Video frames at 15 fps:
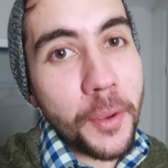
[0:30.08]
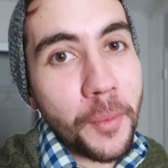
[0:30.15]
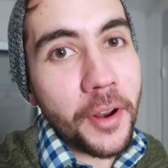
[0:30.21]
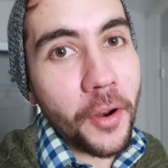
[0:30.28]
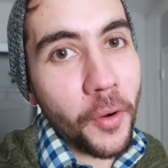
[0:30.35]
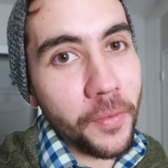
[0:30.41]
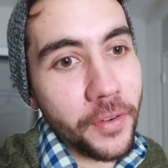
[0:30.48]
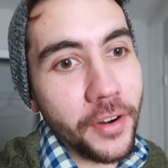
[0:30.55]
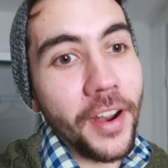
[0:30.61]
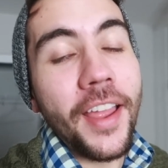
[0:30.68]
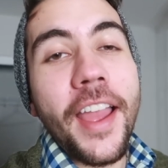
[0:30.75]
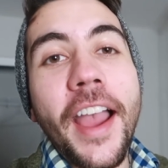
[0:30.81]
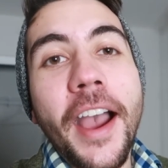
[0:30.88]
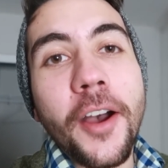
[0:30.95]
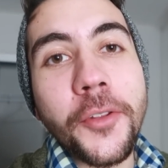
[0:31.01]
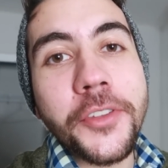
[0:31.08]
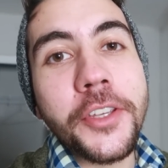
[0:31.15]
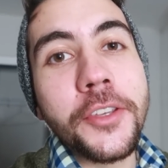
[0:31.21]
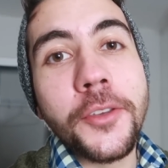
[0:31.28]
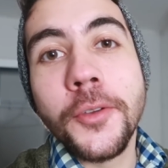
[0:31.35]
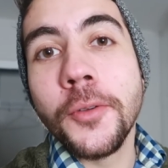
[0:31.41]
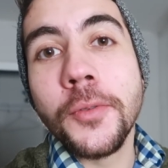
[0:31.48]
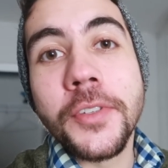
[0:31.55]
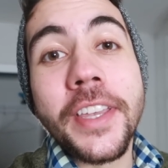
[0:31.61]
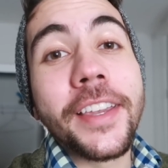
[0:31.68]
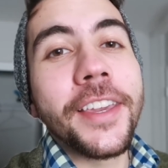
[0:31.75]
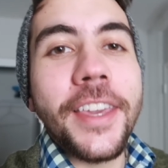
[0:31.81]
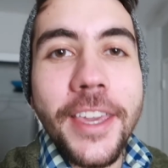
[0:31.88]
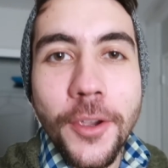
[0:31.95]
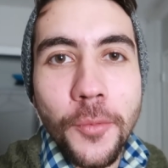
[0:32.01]
we went over how to use
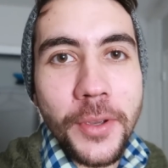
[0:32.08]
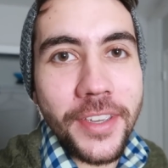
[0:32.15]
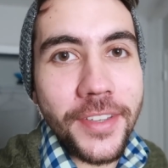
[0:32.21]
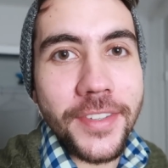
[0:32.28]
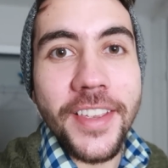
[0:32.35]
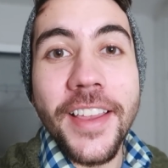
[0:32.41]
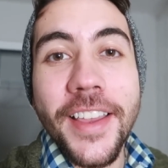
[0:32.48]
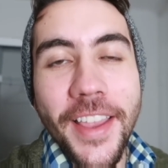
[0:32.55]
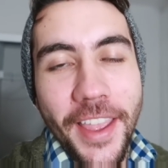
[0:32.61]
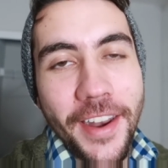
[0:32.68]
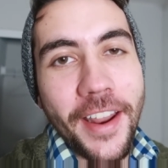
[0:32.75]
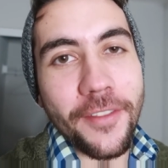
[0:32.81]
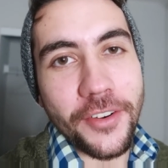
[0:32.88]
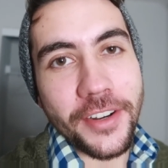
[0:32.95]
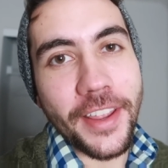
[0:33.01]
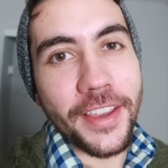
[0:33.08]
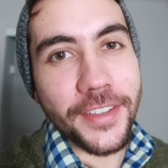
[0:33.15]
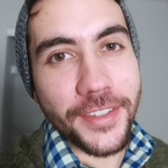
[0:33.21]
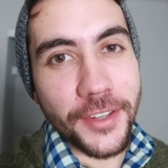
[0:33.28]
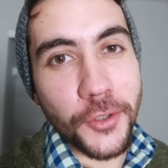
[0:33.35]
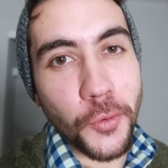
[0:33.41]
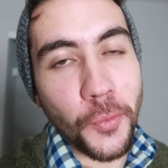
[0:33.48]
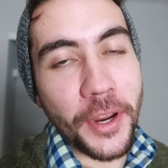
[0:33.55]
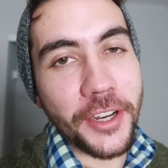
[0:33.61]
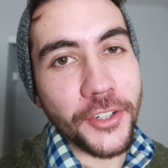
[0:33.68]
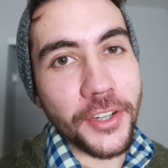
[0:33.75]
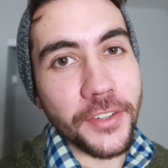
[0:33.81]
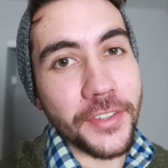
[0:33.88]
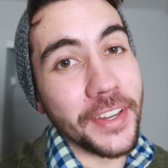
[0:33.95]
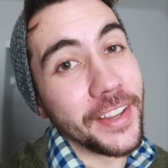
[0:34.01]
kiwis in everyday
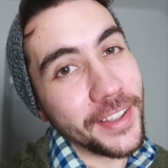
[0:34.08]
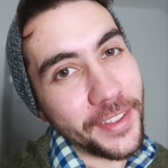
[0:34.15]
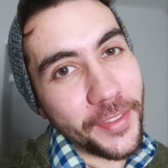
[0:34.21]
situations.